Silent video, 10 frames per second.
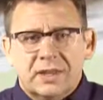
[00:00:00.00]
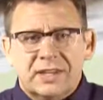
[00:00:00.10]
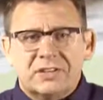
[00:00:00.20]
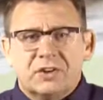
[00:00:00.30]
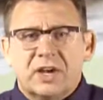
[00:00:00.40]

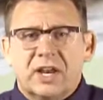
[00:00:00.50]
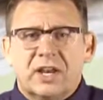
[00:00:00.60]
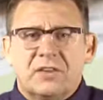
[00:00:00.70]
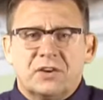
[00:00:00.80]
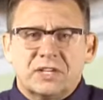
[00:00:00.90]
Let's look at
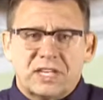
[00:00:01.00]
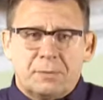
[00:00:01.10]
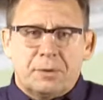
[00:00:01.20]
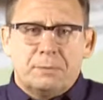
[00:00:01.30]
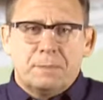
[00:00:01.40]
another
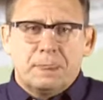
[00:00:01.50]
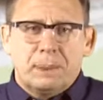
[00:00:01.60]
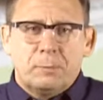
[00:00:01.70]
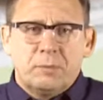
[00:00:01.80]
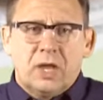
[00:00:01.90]
example.
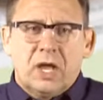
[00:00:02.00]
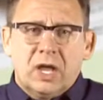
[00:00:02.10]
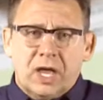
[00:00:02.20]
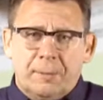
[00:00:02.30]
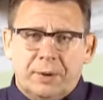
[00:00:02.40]

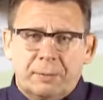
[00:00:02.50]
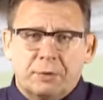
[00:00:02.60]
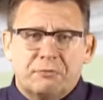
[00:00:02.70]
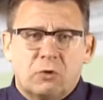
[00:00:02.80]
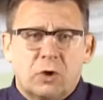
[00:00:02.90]
Company
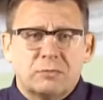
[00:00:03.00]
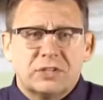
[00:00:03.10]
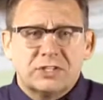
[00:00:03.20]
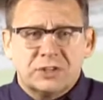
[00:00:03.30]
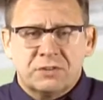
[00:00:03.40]
performs
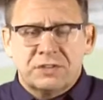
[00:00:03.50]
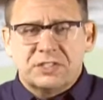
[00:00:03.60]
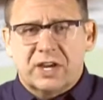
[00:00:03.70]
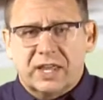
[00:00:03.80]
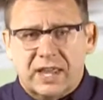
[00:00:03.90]
service
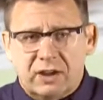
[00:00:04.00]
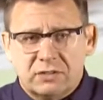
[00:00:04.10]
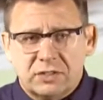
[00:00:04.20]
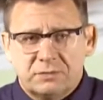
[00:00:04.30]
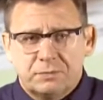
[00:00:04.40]
on
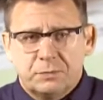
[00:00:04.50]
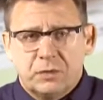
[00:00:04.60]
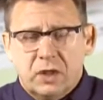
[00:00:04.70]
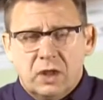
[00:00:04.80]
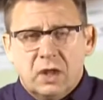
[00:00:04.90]
account.
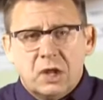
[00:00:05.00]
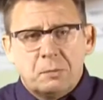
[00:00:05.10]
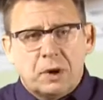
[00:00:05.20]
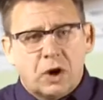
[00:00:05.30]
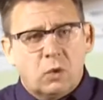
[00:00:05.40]

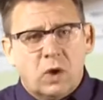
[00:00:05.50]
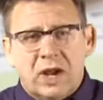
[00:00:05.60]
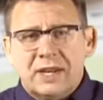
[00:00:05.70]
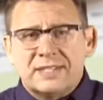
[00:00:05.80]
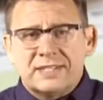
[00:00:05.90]
Part
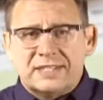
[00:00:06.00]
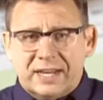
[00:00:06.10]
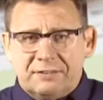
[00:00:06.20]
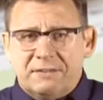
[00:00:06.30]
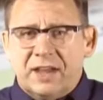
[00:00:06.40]
one is
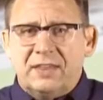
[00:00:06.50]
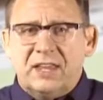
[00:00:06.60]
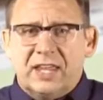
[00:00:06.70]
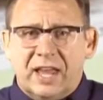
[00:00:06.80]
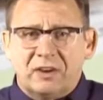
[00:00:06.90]
identify the
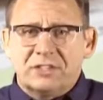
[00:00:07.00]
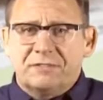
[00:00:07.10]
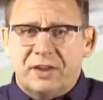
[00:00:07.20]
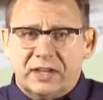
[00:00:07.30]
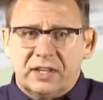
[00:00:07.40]
accounts
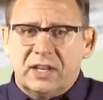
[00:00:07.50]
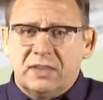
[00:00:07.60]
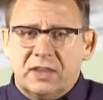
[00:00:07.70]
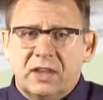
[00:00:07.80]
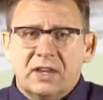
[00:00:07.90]
affected
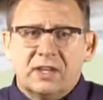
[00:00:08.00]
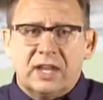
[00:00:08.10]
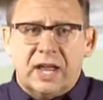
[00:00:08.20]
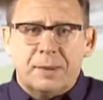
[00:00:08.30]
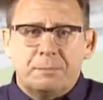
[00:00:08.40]
and the
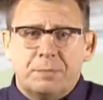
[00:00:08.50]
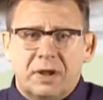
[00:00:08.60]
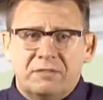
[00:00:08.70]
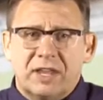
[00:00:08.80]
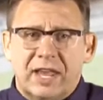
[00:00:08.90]
type
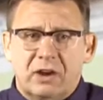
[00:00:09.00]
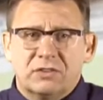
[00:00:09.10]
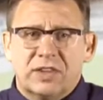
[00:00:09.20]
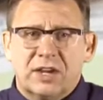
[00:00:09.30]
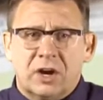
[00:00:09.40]
of
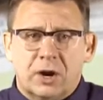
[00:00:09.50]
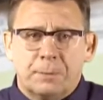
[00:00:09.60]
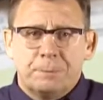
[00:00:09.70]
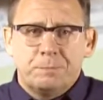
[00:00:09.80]
accounts they are.